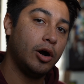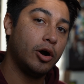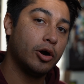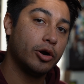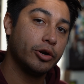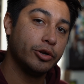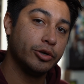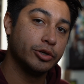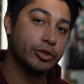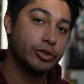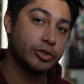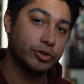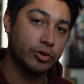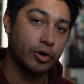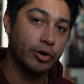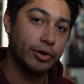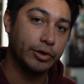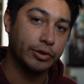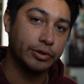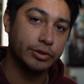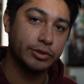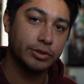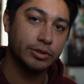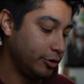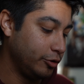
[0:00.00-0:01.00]
are your
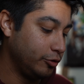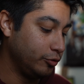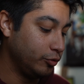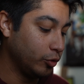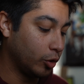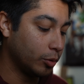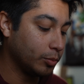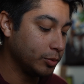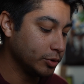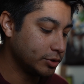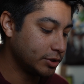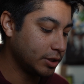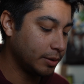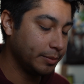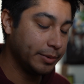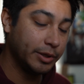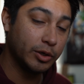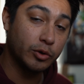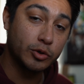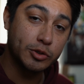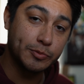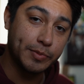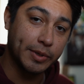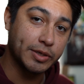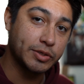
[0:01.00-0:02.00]
starters. You normal summon
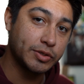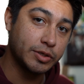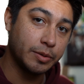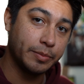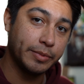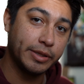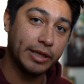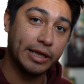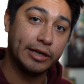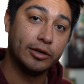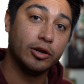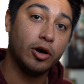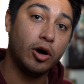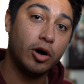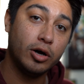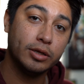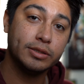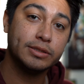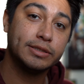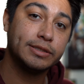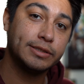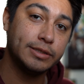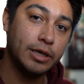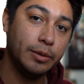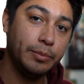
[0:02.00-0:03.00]
or special summon, and
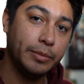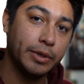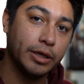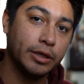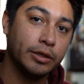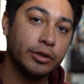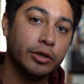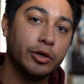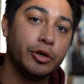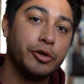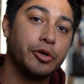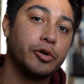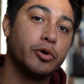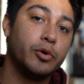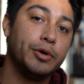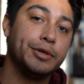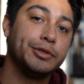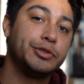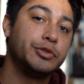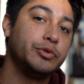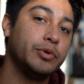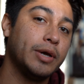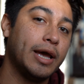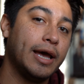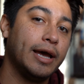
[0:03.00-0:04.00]
on summon, you're going
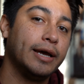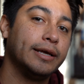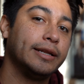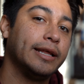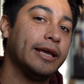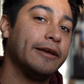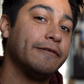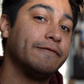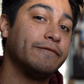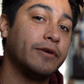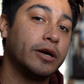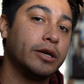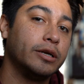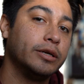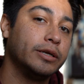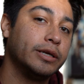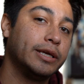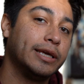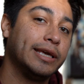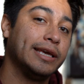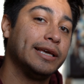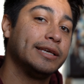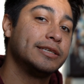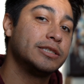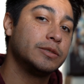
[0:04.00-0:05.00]
to add a Fire
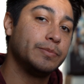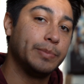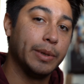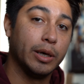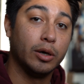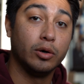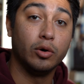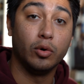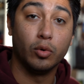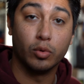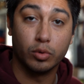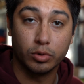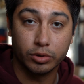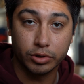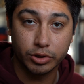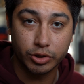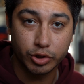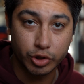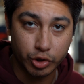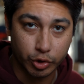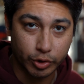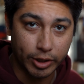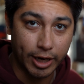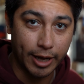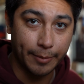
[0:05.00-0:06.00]
King spell or
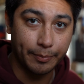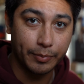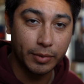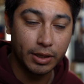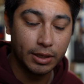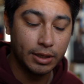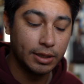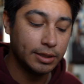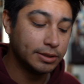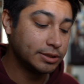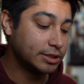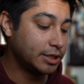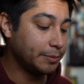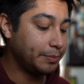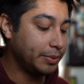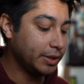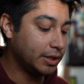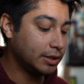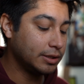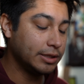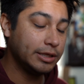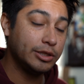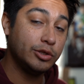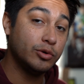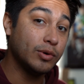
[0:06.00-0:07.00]
trap.
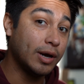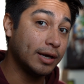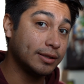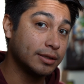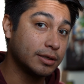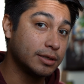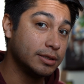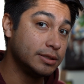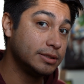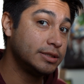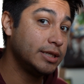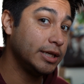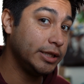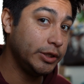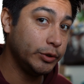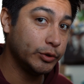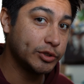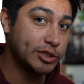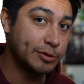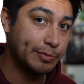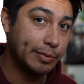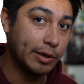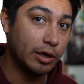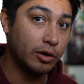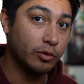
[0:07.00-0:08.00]
Typically, you add the
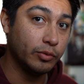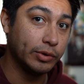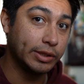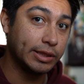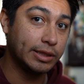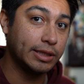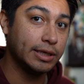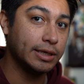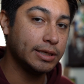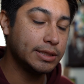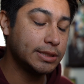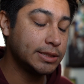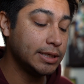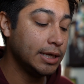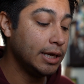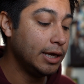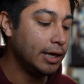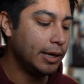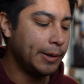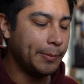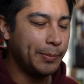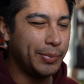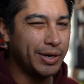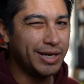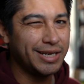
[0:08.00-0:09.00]
continuous spell with this,
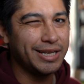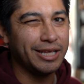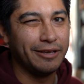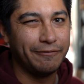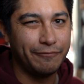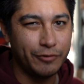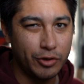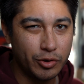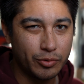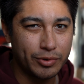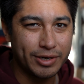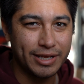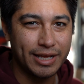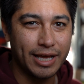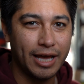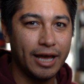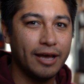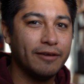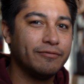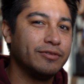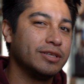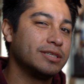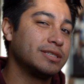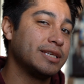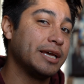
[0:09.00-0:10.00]
but if you already
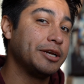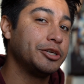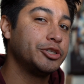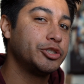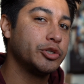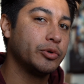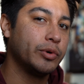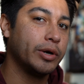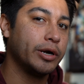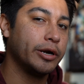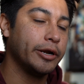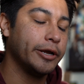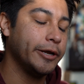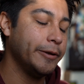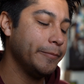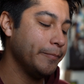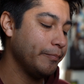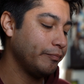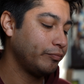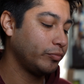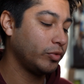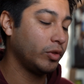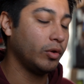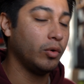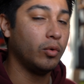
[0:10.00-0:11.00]
have the Sanctuary
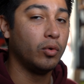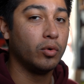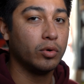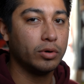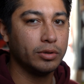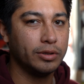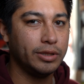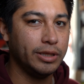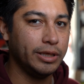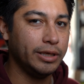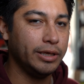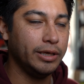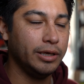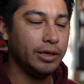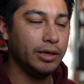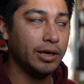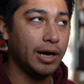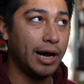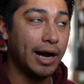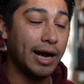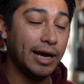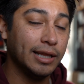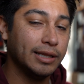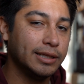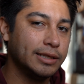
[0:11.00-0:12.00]
or the
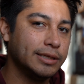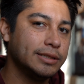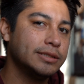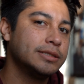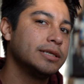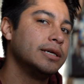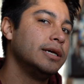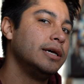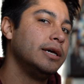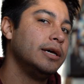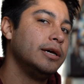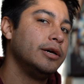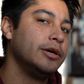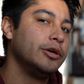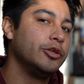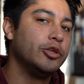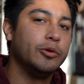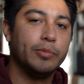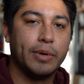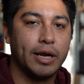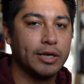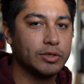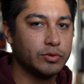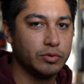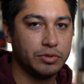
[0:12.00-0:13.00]
Island, you
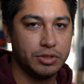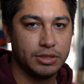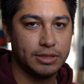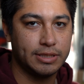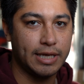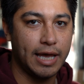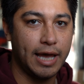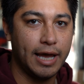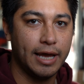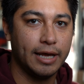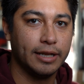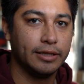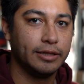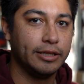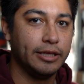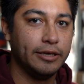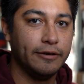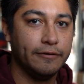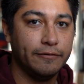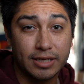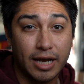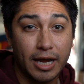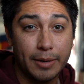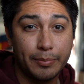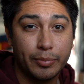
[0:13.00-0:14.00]
might as well just add
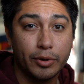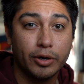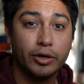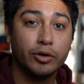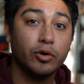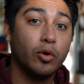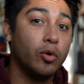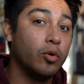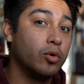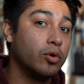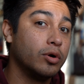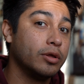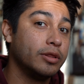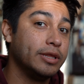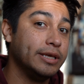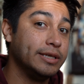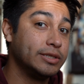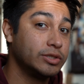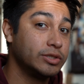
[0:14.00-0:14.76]
the Skyburn or the